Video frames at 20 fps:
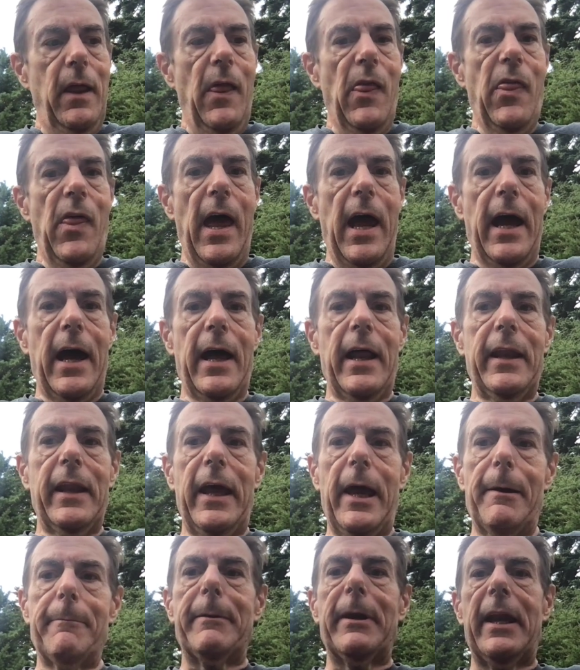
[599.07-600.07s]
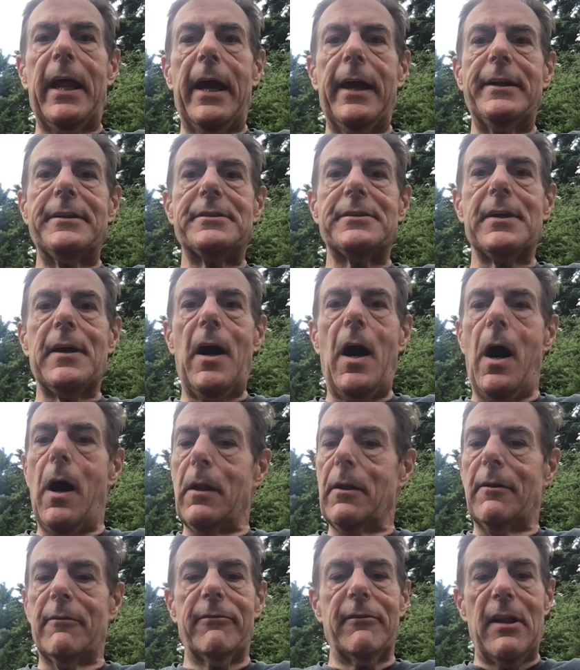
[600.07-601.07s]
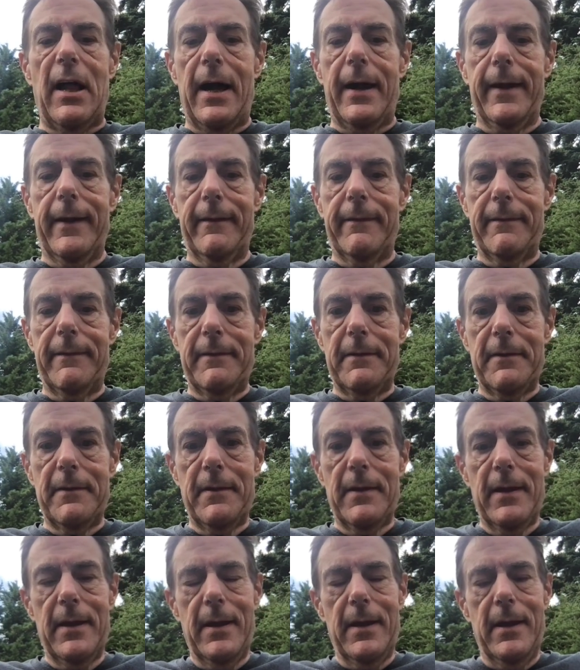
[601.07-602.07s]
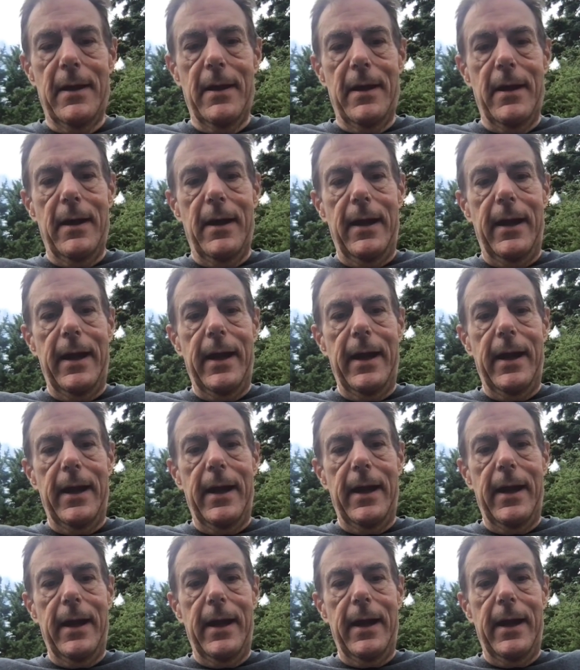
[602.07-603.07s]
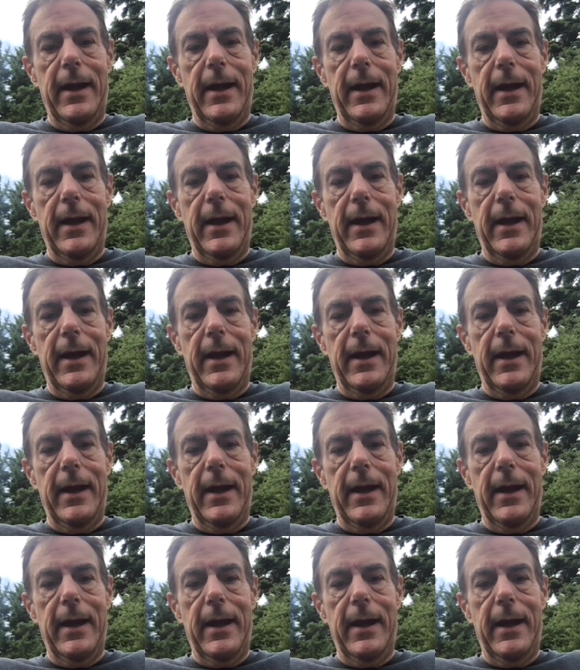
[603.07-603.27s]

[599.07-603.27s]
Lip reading: that emanates all of life. And